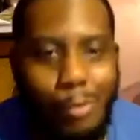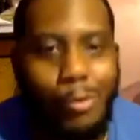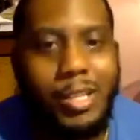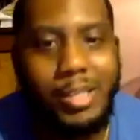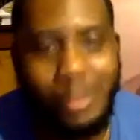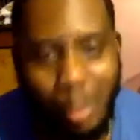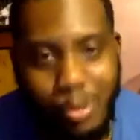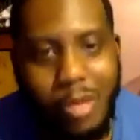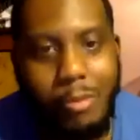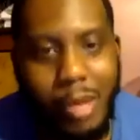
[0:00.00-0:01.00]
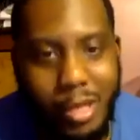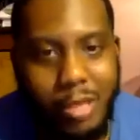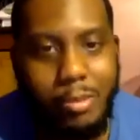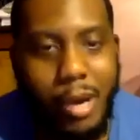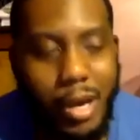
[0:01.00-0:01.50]
one that's putting money in
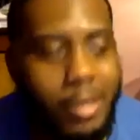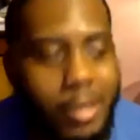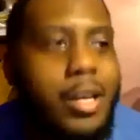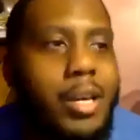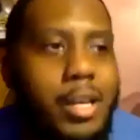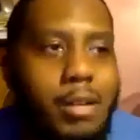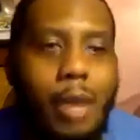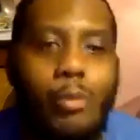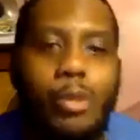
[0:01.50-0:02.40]
your pocket. They're like when